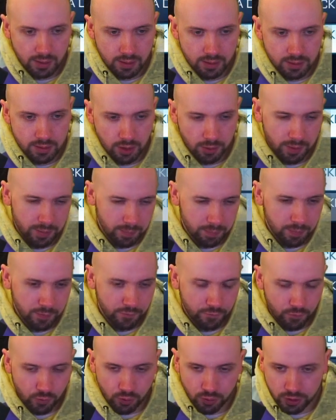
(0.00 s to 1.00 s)
you know,
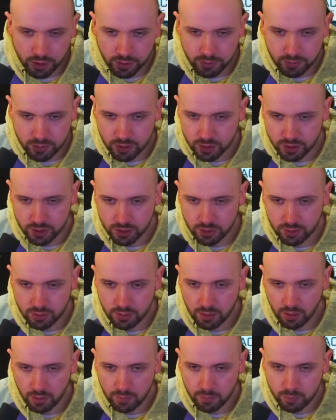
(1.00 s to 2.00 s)
before you just,
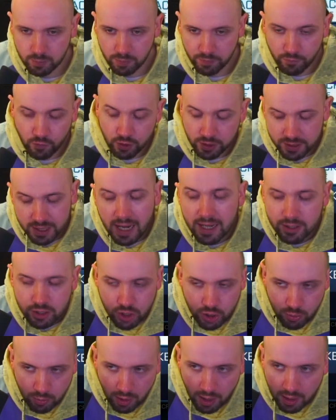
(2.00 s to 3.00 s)
like, before you take
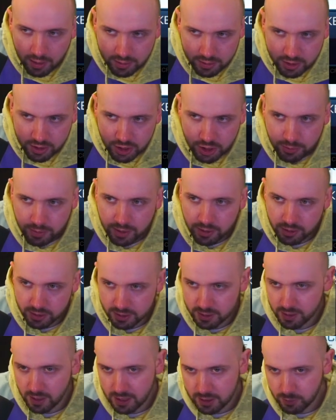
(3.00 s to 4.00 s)
too long to do it,
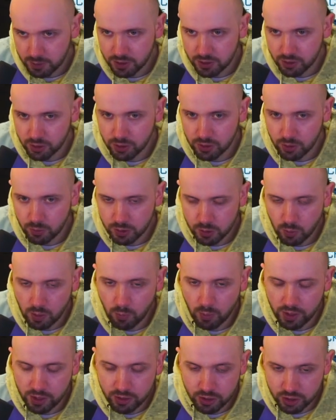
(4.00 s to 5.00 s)
because as we saw, there was one
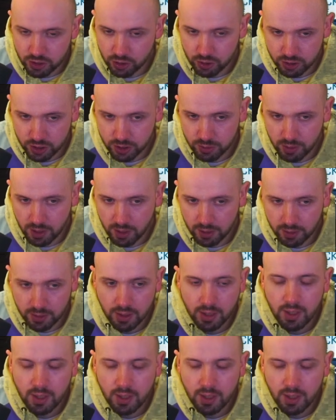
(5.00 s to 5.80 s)
where you just took too long.